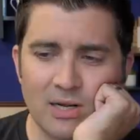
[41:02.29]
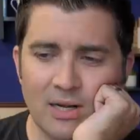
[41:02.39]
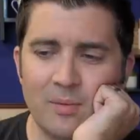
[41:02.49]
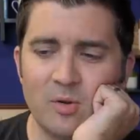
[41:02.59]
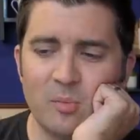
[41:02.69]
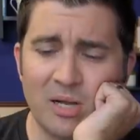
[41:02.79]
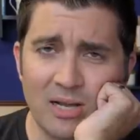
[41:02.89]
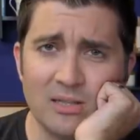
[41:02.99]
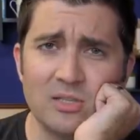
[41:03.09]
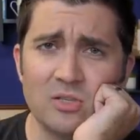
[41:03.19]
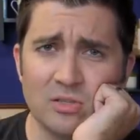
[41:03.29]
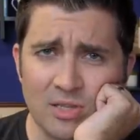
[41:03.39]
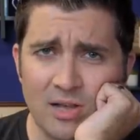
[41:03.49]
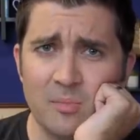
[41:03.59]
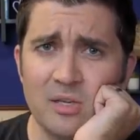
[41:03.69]
time. Your Pilots, your
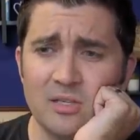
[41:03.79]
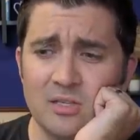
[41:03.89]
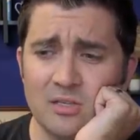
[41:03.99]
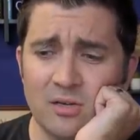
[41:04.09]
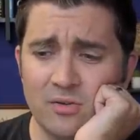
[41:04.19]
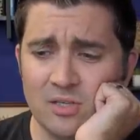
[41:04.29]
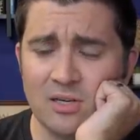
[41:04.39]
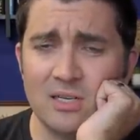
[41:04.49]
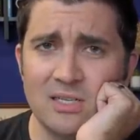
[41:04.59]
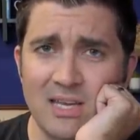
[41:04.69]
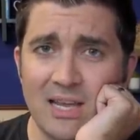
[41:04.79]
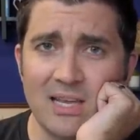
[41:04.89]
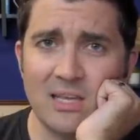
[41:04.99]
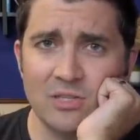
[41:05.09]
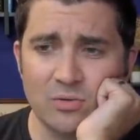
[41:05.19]
Lamis, you know, if you're talking
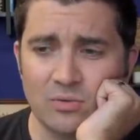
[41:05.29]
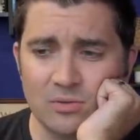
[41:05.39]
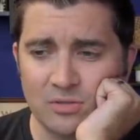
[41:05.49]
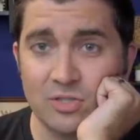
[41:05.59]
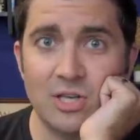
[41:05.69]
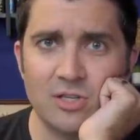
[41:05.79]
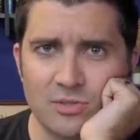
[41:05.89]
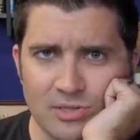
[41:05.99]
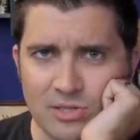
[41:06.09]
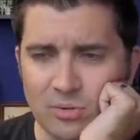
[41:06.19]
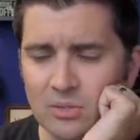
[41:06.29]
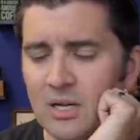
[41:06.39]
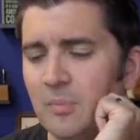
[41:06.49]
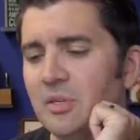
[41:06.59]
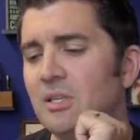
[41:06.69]
decades old or centuries old
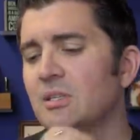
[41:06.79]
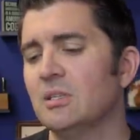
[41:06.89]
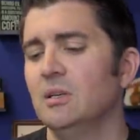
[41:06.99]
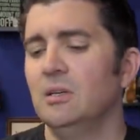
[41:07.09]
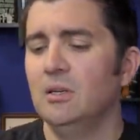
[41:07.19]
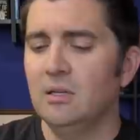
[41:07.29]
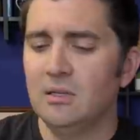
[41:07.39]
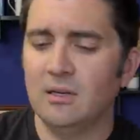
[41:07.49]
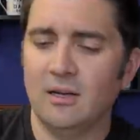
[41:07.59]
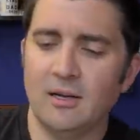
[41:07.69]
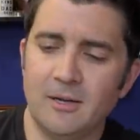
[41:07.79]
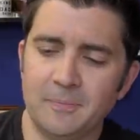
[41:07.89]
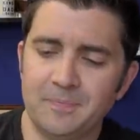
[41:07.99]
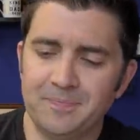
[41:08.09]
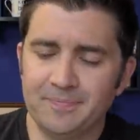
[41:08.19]
companies,
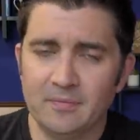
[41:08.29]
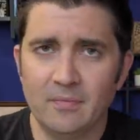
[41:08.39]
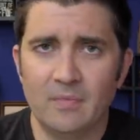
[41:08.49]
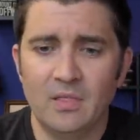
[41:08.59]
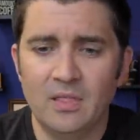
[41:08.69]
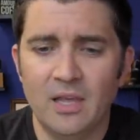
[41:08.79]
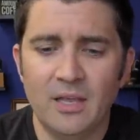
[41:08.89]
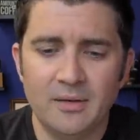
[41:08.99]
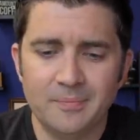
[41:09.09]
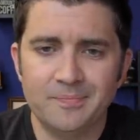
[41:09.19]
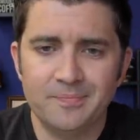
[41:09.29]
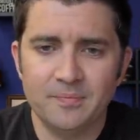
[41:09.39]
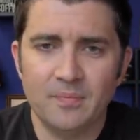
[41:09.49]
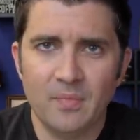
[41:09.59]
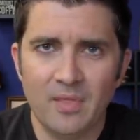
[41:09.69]
um, then
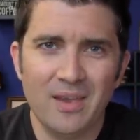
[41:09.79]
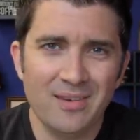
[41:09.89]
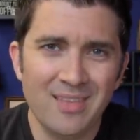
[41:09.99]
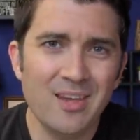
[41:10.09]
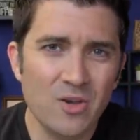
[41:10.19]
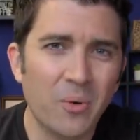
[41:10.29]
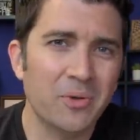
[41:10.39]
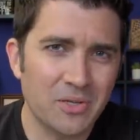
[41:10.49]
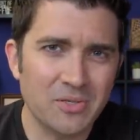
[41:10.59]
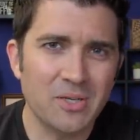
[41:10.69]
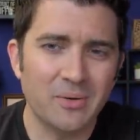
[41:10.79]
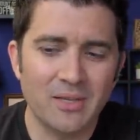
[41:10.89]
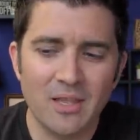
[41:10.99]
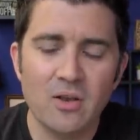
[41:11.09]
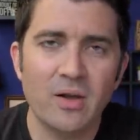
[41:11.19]
they, they know what they're
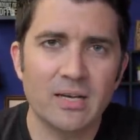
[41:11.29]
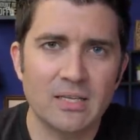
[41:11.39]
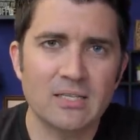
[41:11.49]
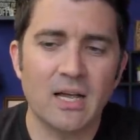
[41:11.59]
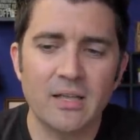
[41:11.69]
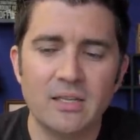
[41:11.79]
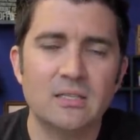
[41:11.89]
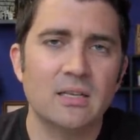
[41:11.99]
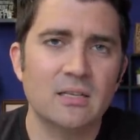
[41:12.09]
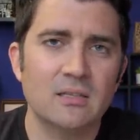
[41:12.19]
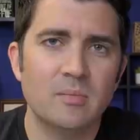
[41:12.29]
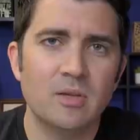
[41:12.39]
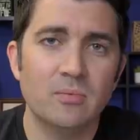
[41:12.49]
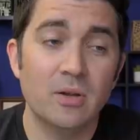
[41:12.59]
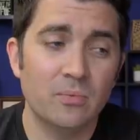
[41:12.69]
doing. They know how to design these things to
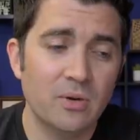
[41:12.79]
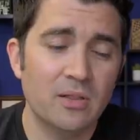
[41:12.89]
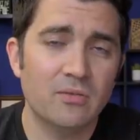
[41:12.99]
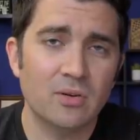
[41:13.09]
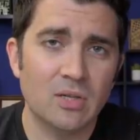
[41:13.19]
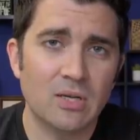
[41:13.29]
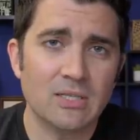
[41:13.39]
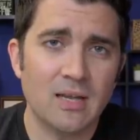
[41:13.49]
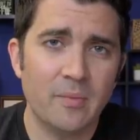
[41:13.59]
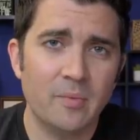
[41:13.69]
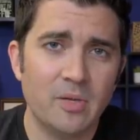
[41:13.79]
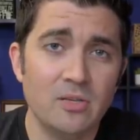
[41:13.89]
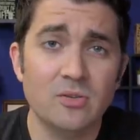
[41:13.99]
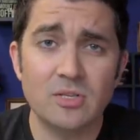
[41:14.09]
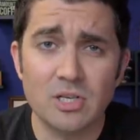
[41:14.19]
be written with for a long time and be
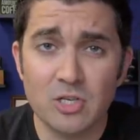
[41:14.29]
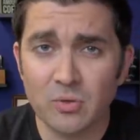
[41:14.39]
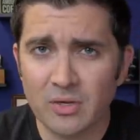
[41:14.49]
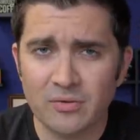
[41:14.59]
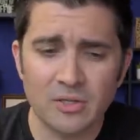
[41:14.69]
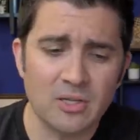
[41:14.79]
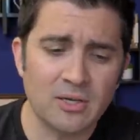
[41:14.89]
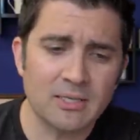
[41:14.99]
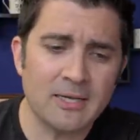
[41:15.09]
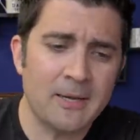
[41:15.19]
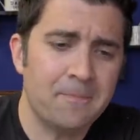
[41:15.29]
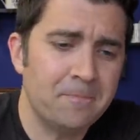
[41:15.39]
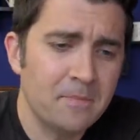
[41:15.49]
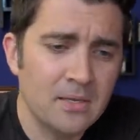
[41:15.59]
used and enjoyed for a long time.